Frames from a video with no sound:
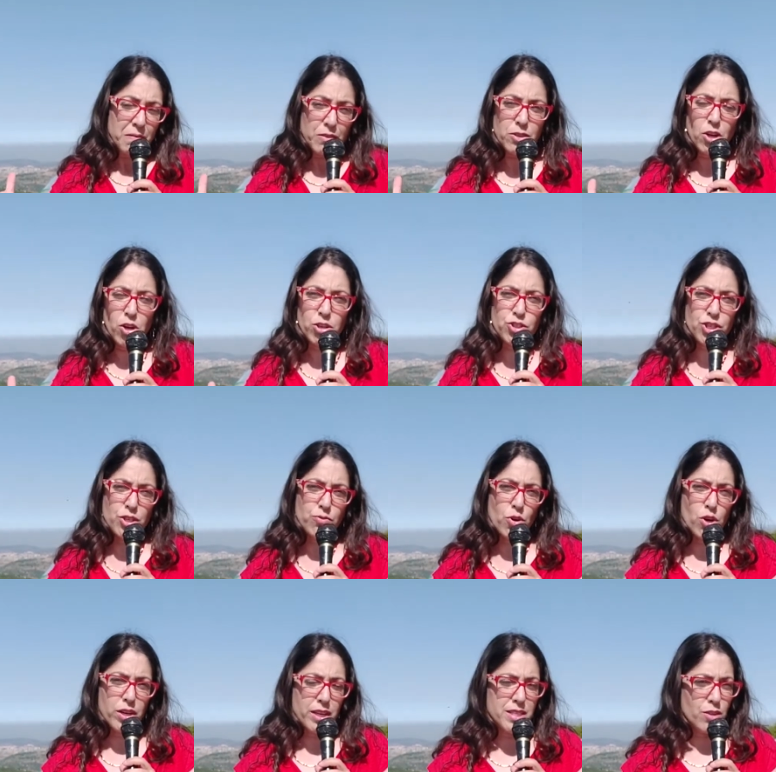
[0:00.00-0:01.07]
launching
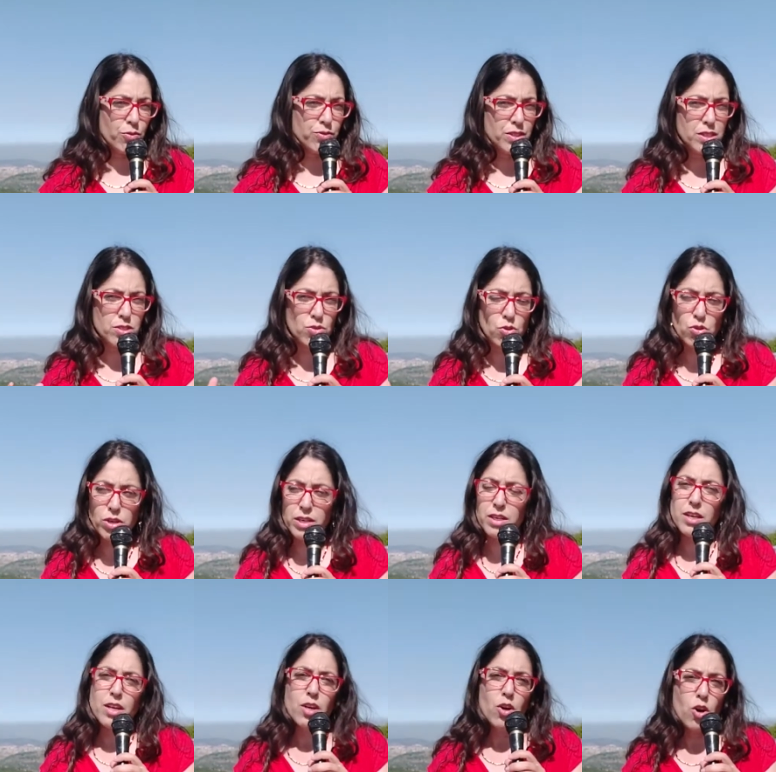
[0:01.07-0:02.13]
rockets of the sword
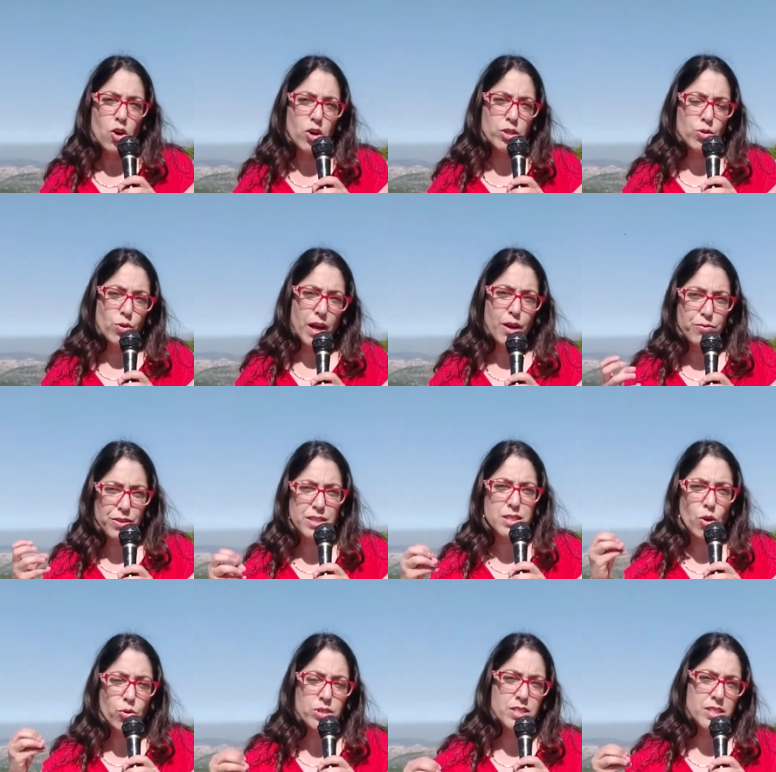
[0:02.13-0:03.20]
or to have its
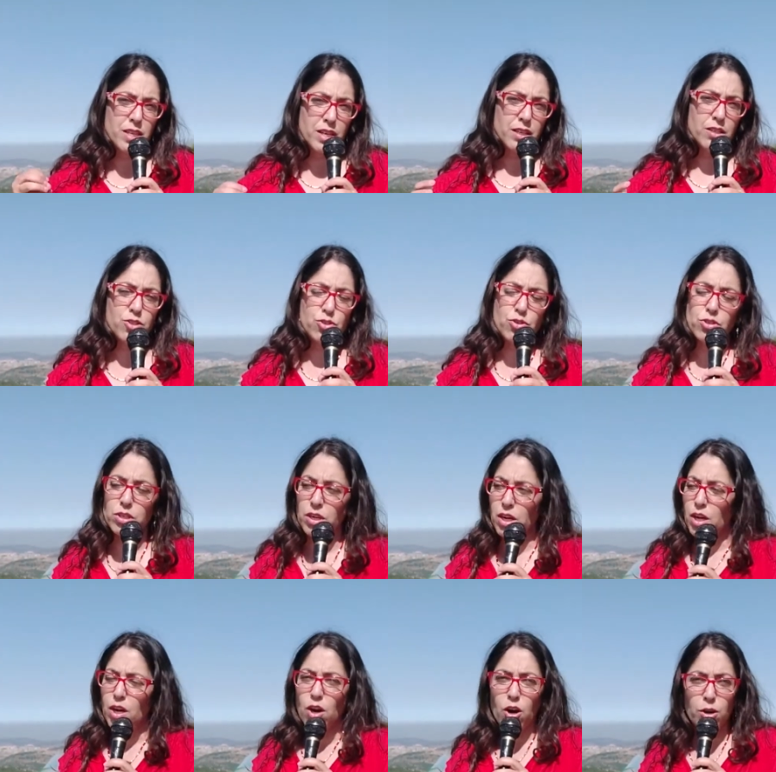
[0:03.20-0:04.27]
own signature
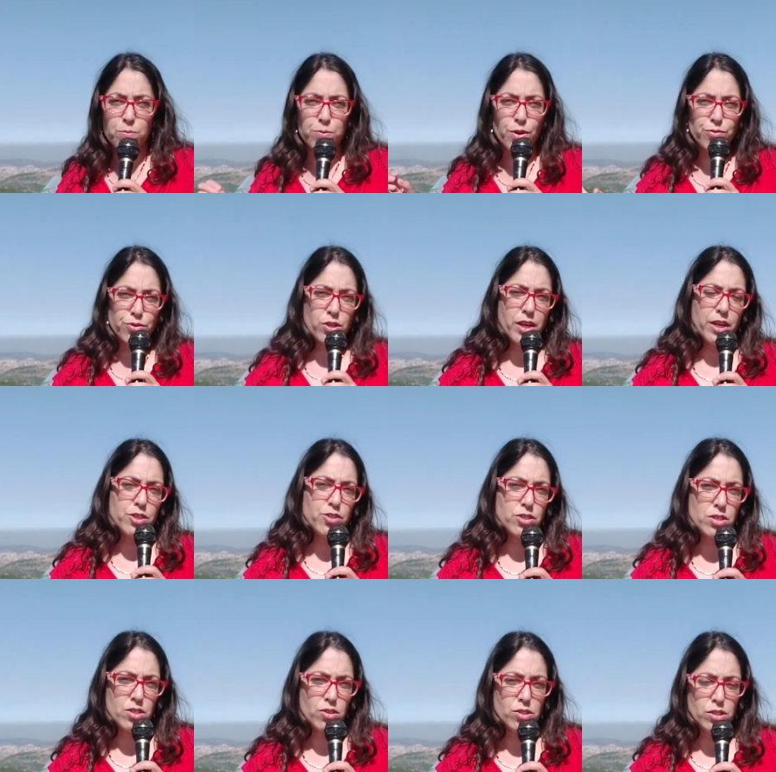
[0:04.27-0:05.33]
on
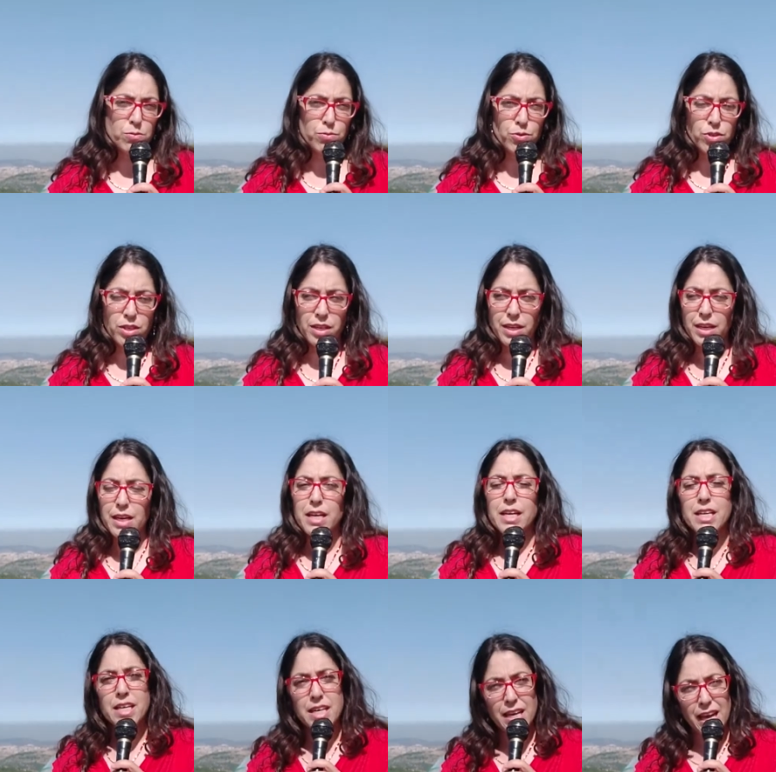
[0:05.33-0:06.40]
provocations on the border.
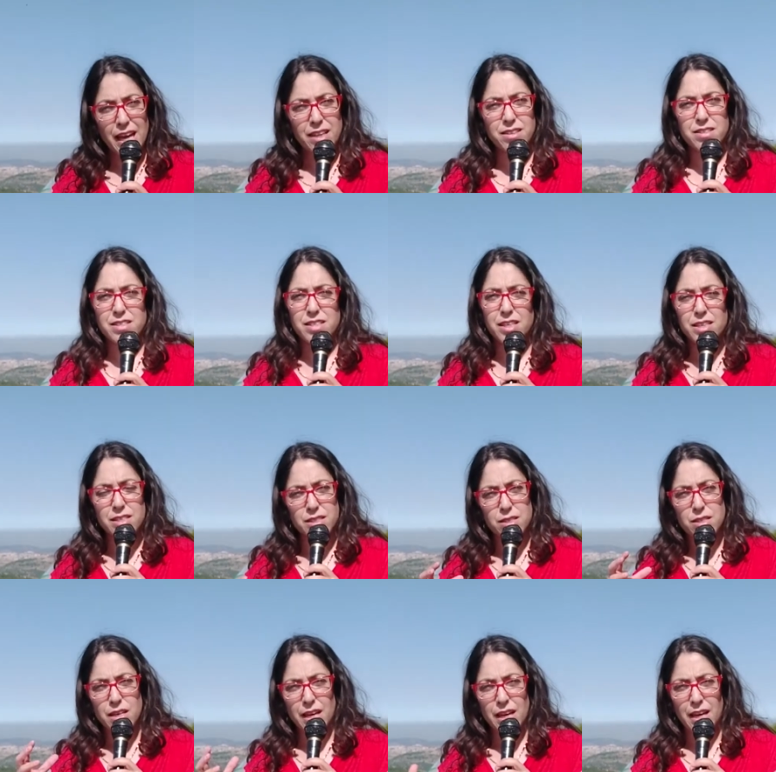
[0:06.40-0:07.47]
Yet,
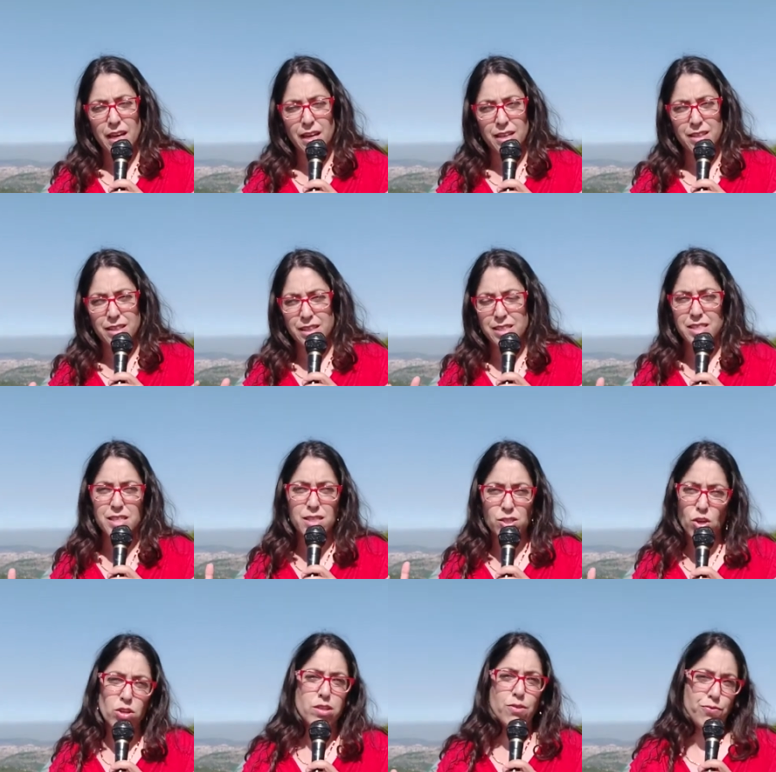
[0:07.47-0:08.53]
since this is
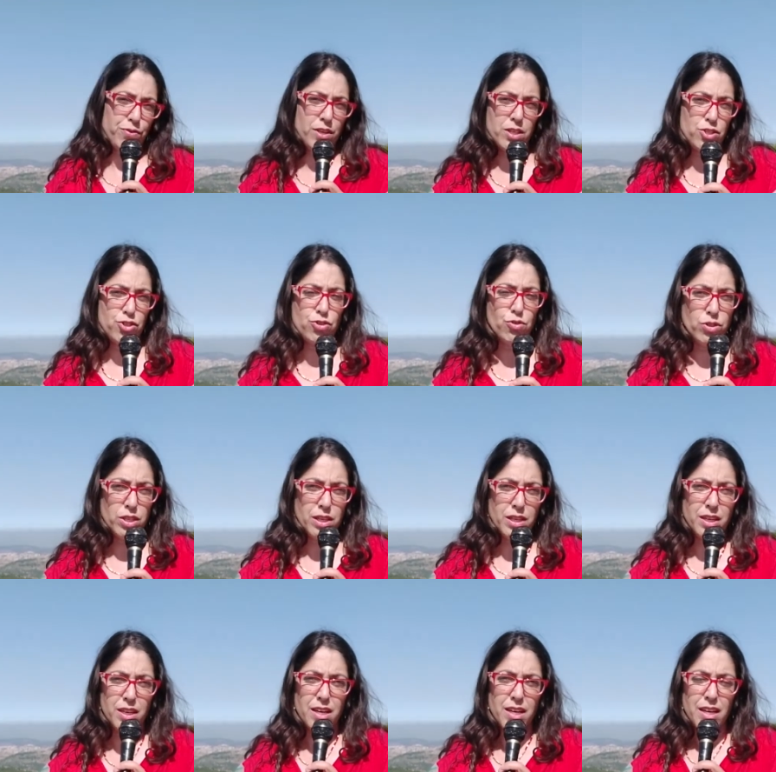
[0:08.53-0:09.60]
not the first shooting